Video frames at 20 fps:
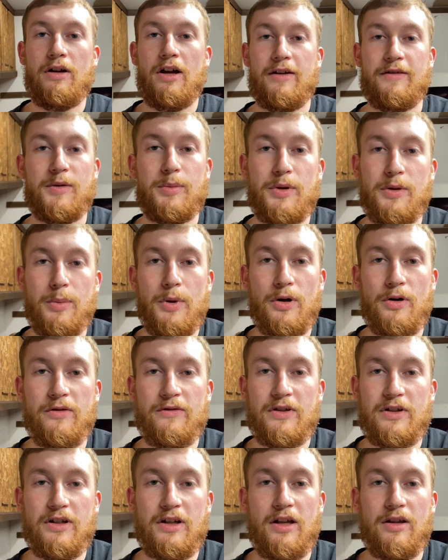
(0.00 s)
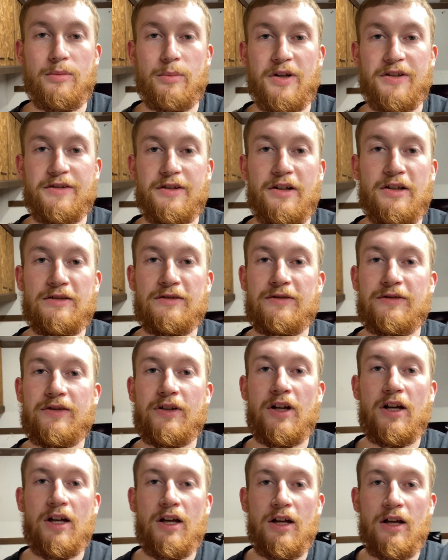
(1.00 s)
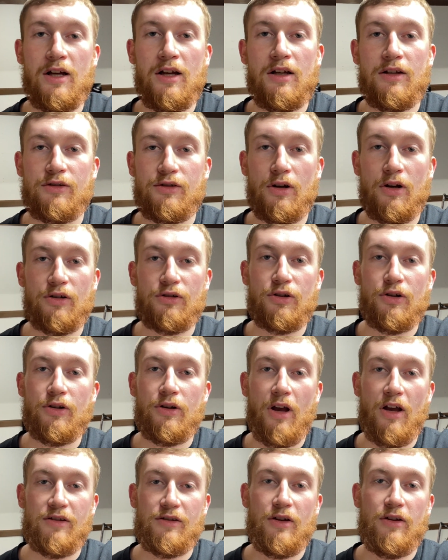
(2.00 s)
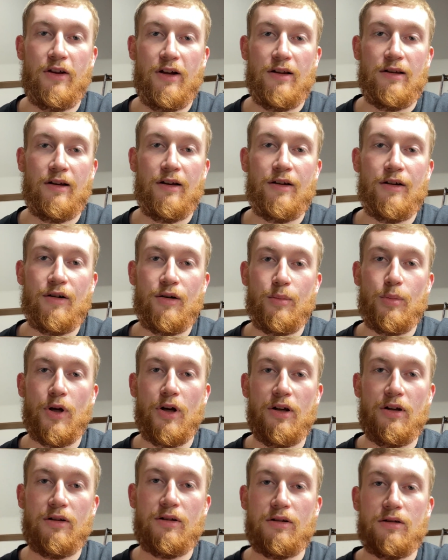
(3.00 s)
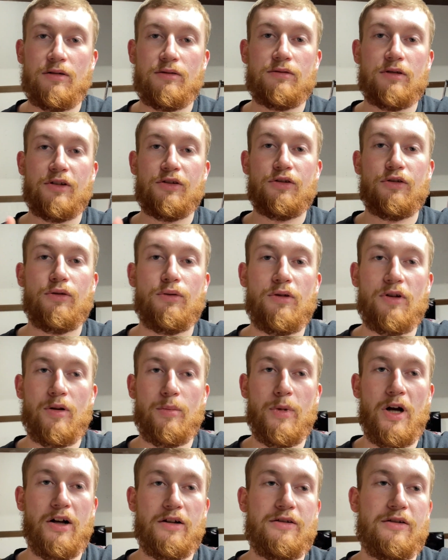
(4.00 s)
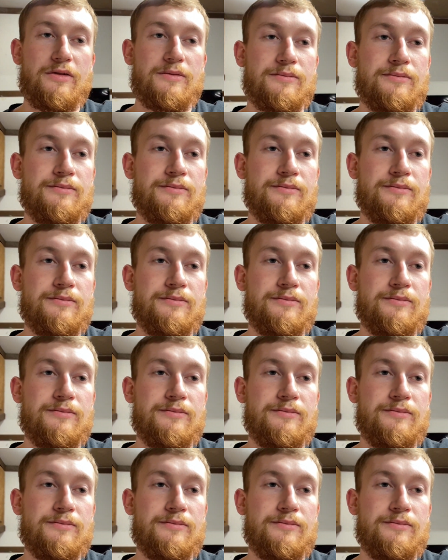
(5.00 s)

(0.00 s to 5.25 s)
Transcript: I have to put part of it together myself, so I'll show you guys all that later, but let's do the unboxing.